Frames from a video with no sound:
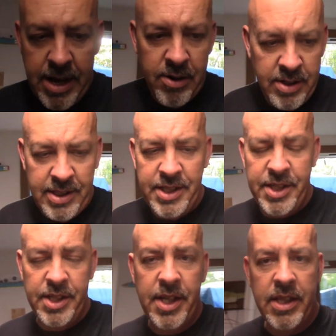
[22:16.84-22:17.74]
or at least
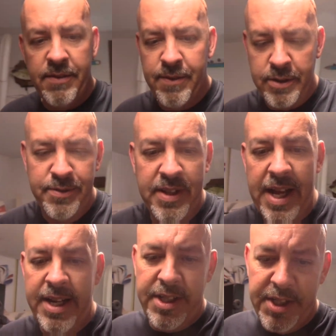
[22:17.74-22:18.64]
just get the first
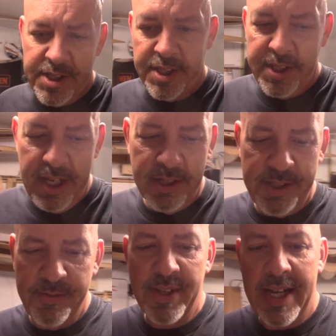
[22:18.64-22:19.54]
flight in just to see how
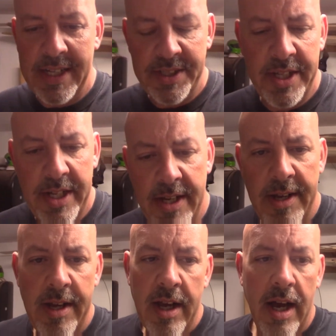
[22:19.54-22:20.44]
she flies
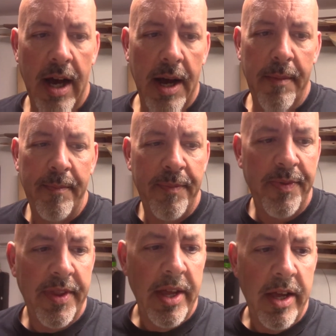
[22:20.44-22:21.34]
um,
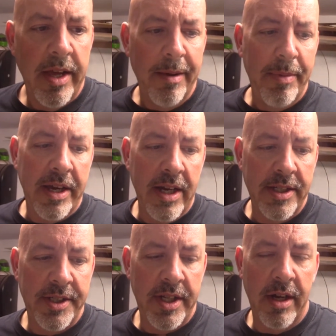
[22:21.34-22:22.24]

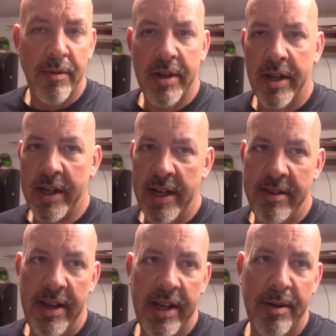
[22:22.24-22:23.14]
because you know we're looking at
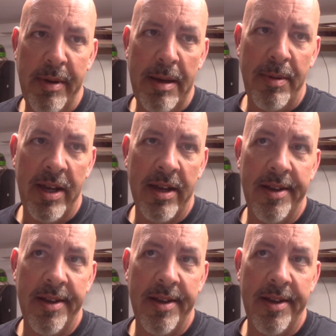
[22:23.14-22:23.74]
taking maybe